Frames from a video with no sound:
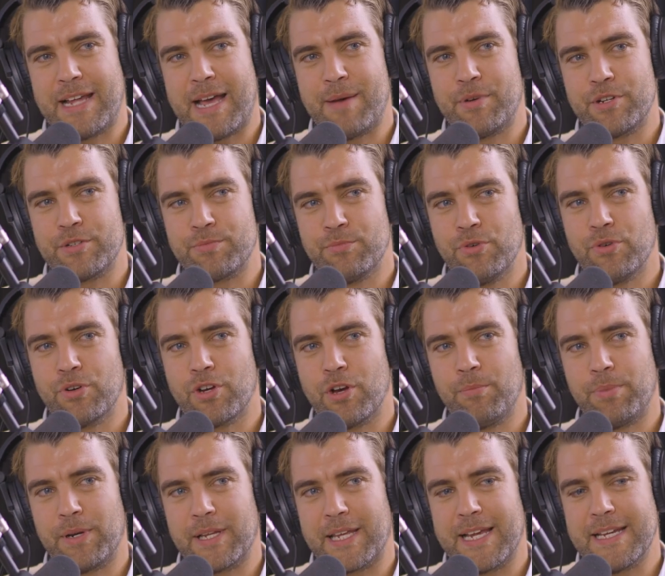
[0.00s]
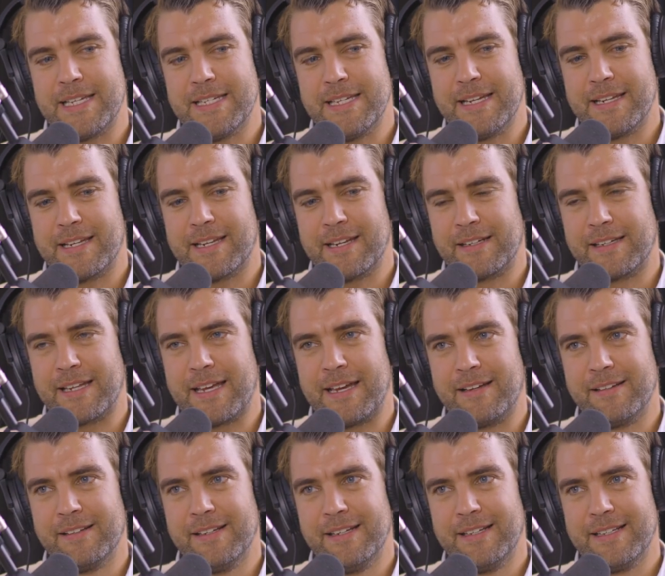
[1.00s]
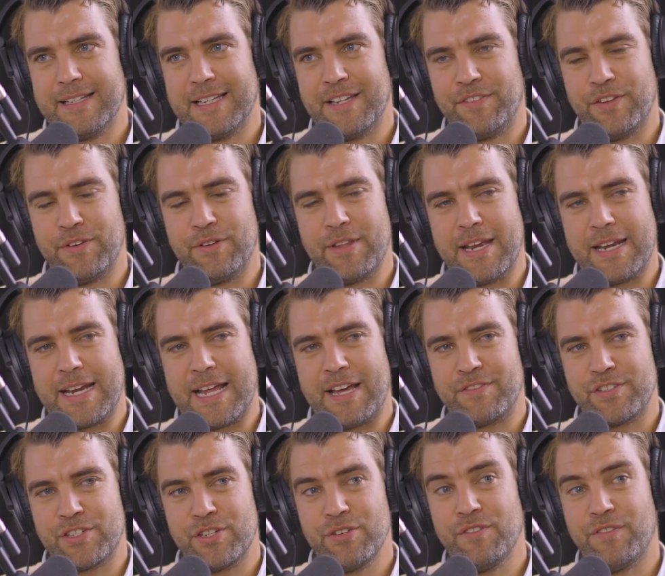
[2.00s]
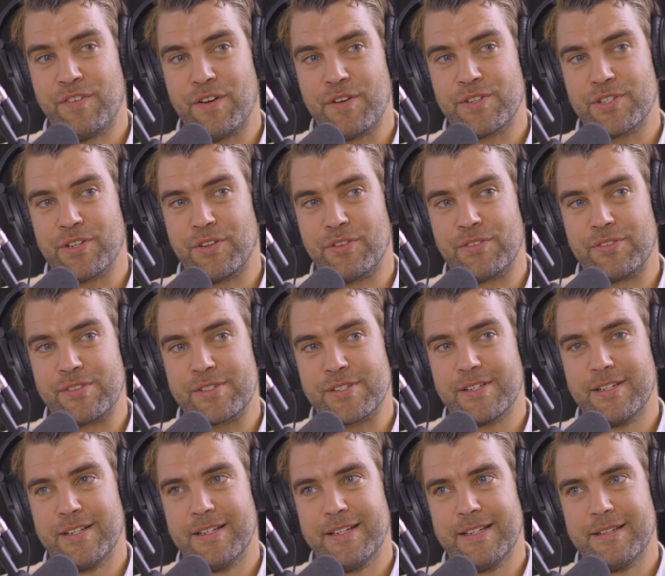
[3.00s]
how much more complicated it can get if you then have 2 photons,